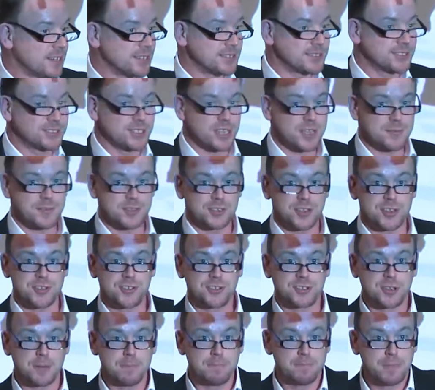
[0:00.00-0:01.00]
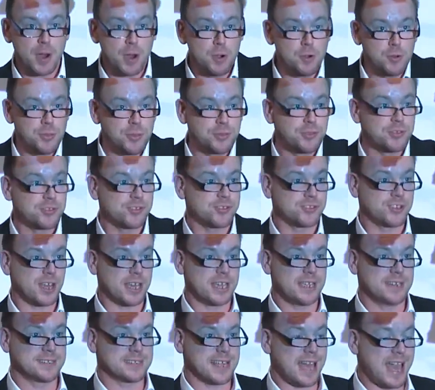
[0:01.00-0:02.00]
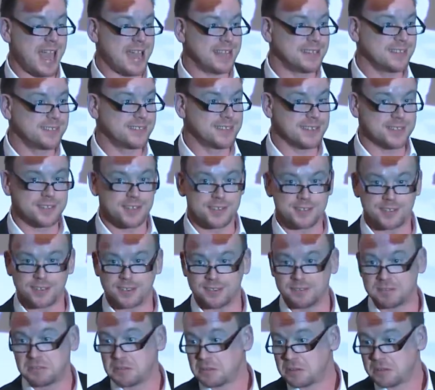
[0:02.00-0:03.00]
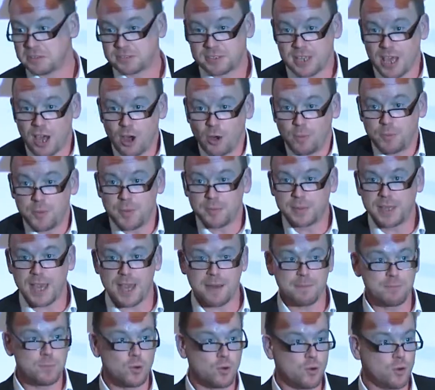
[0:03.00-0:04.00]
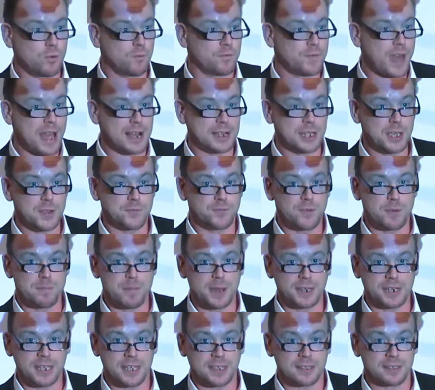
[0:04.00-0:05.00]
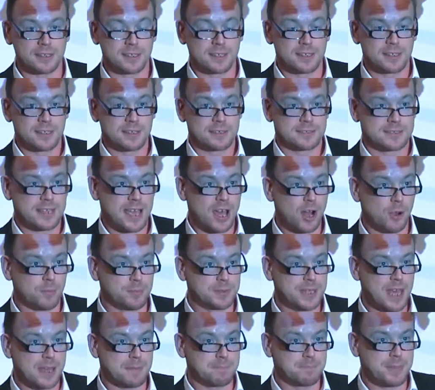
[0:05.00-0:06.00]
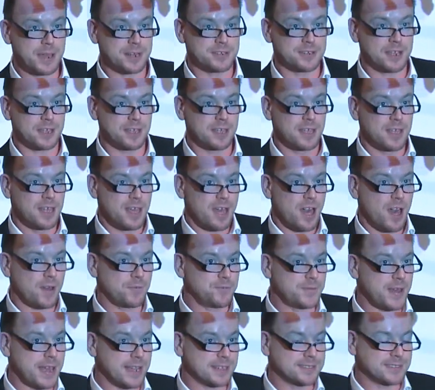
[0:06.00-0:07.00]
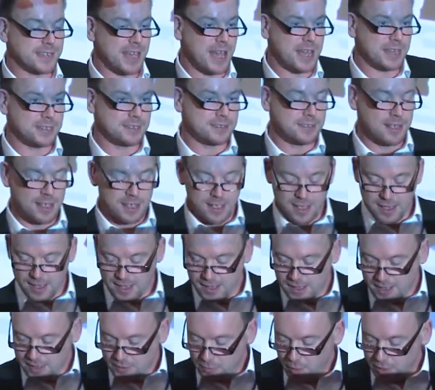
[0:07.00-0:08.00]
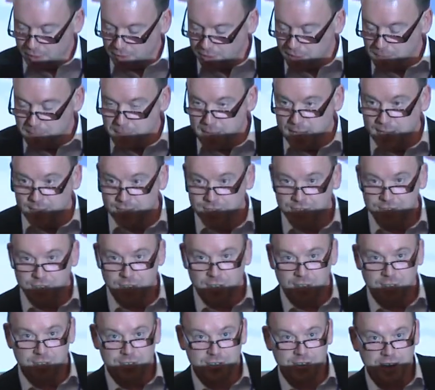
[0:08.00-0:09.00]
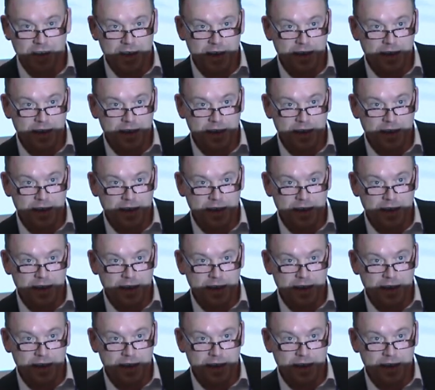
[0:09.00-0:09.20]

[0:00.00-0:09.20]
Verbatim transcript: are services to both state and citizen to help them get more value for money, to help get better effects. And one of the ministers